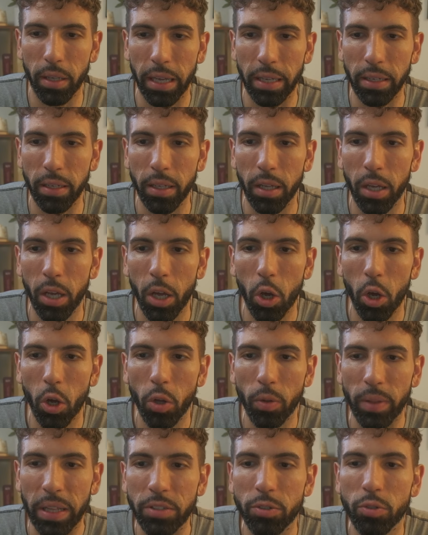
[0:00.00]
And
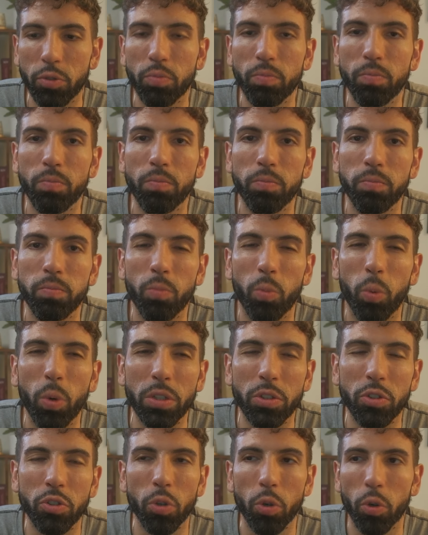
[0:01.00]
that's
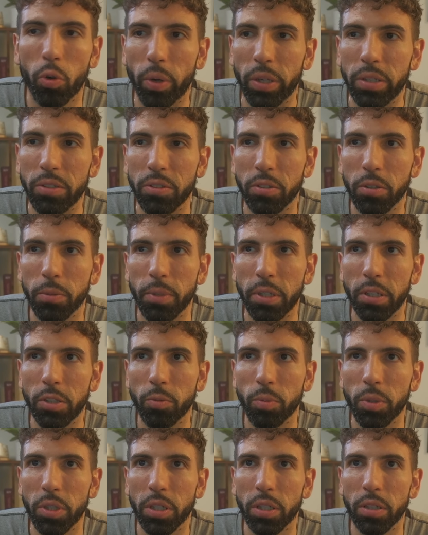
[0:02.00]
what's so crazy to me is
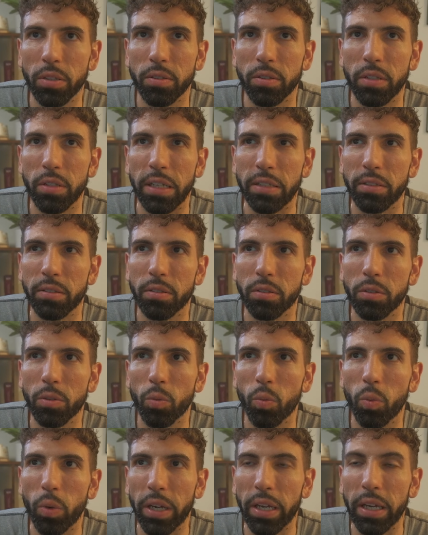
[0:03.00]
because that's the
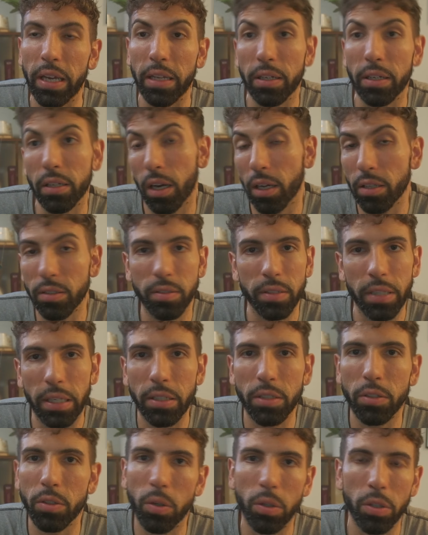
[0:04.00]
way and honestly I
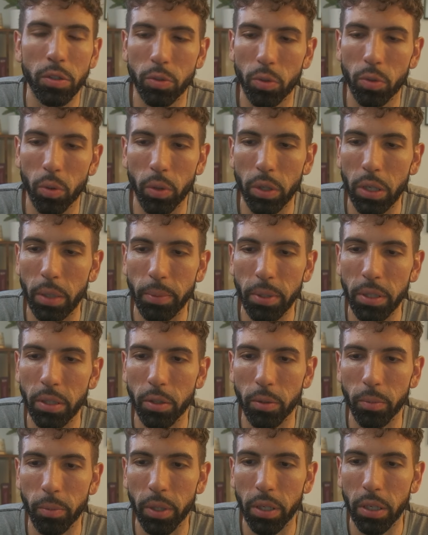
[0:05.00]
didn't know this growing up
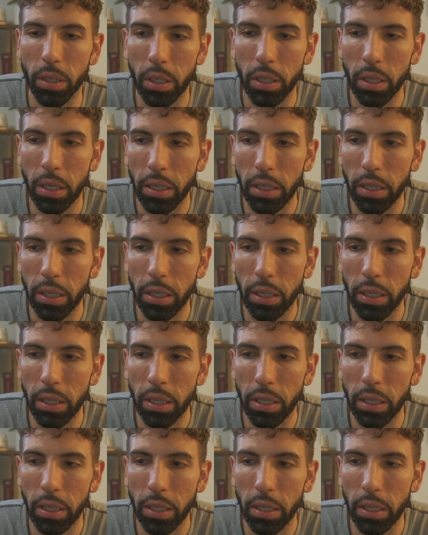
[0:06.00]
either but